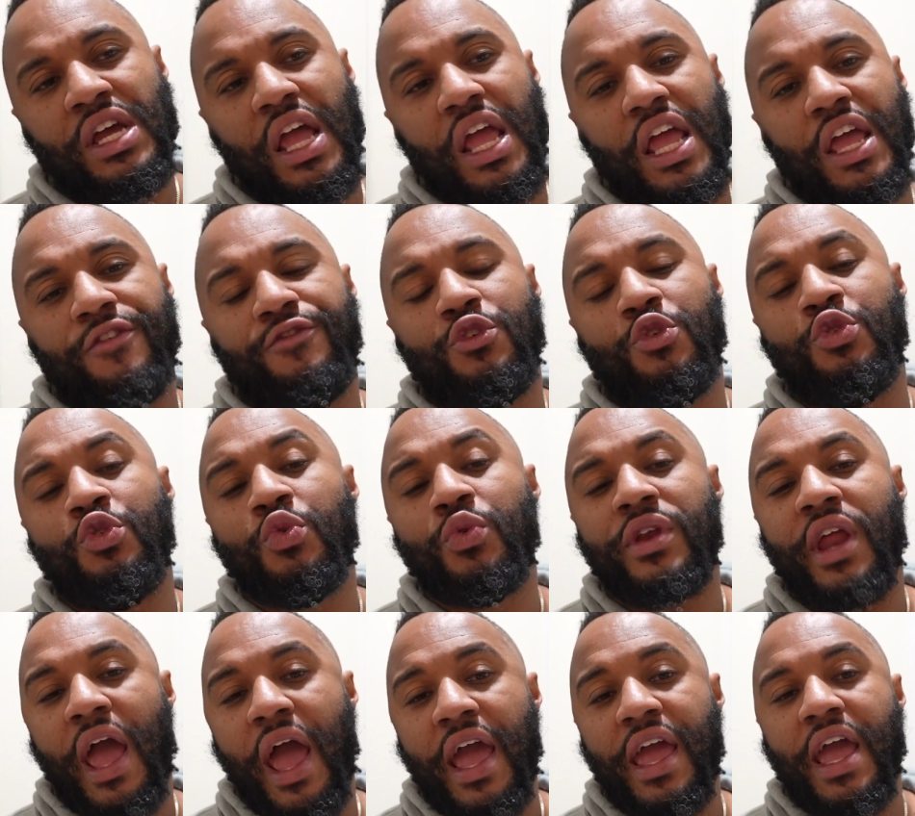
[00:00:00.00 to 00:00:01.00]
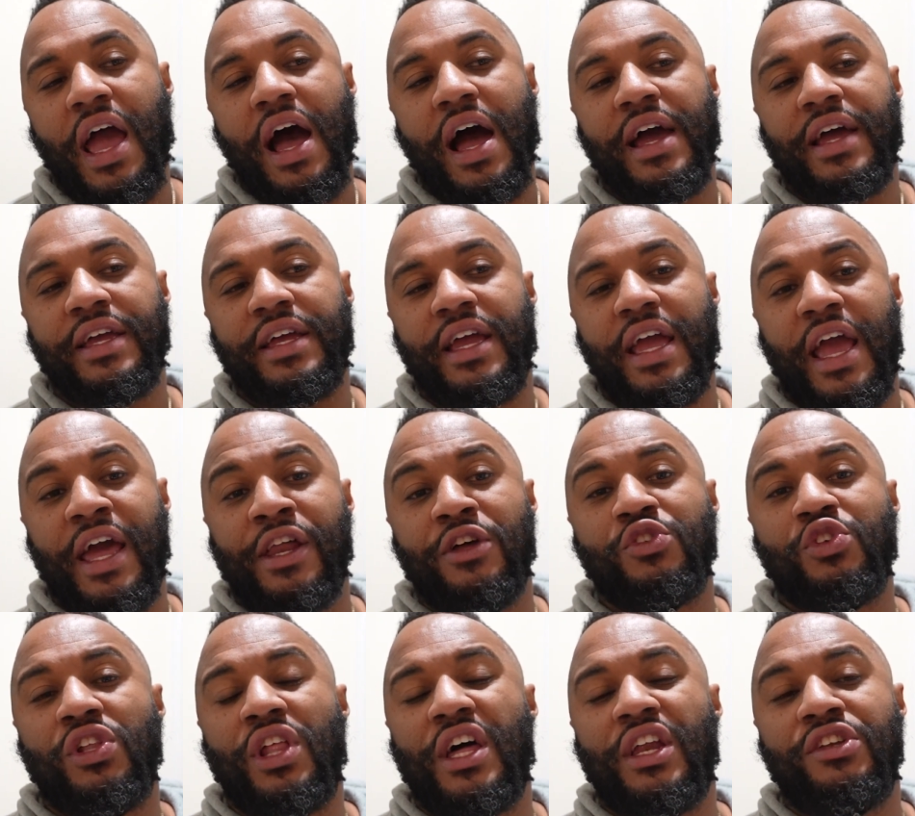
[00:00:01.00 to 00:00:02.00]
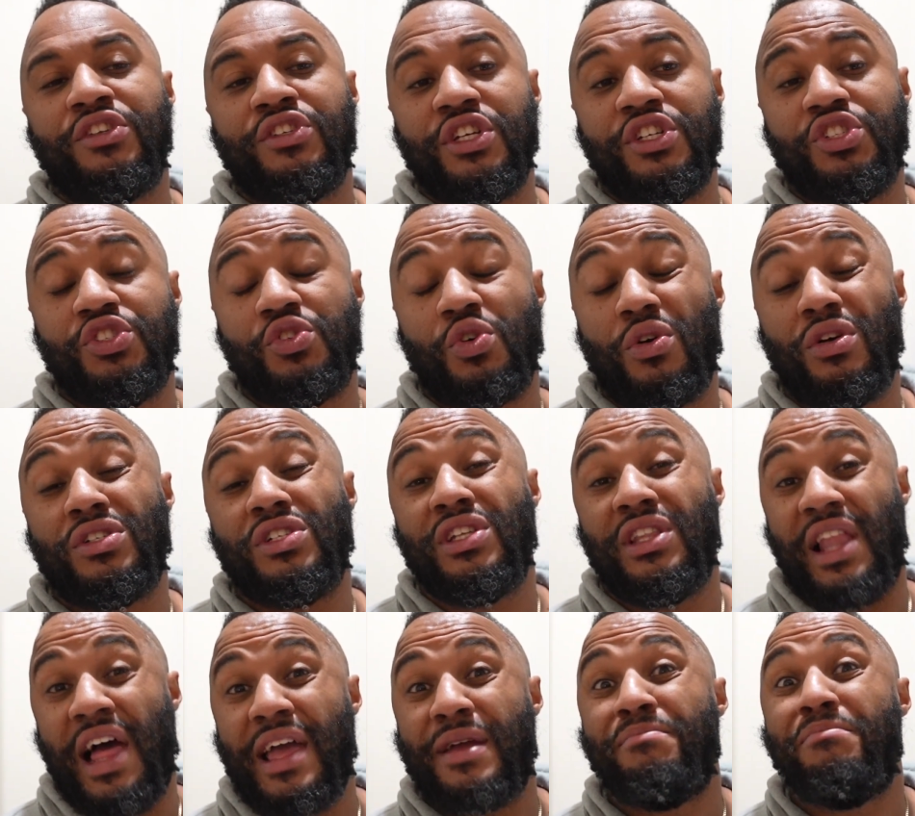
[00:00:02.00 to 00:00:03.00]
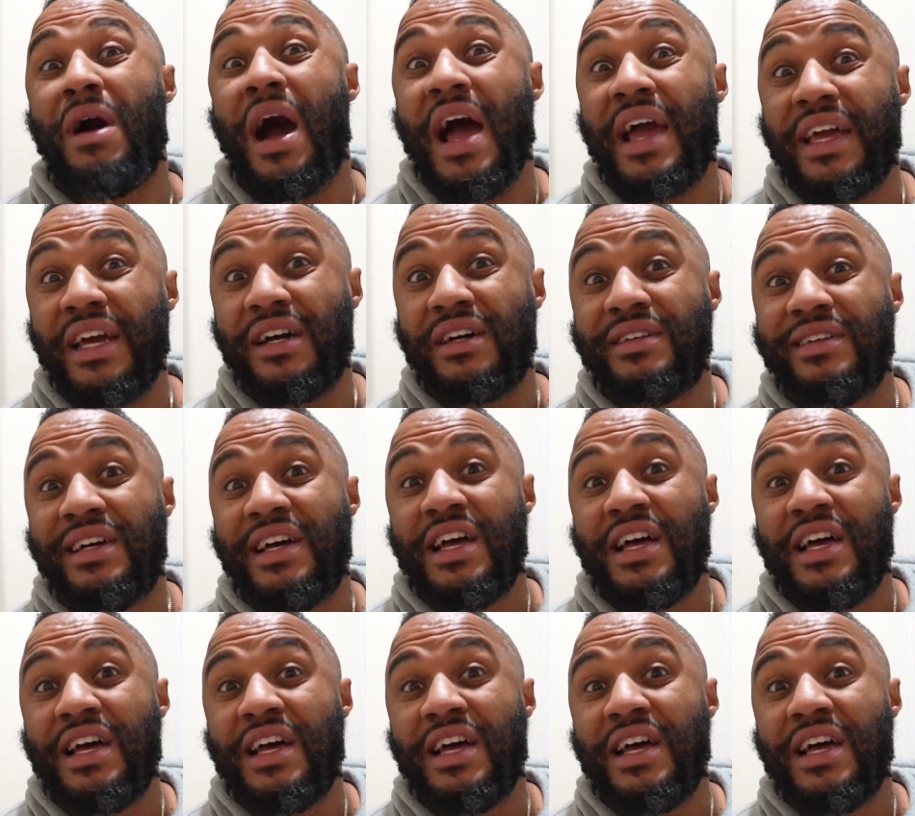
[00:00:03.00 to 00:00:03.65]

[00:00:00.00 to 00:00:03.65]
if you do an AI and there's a lot of discharge, like Maya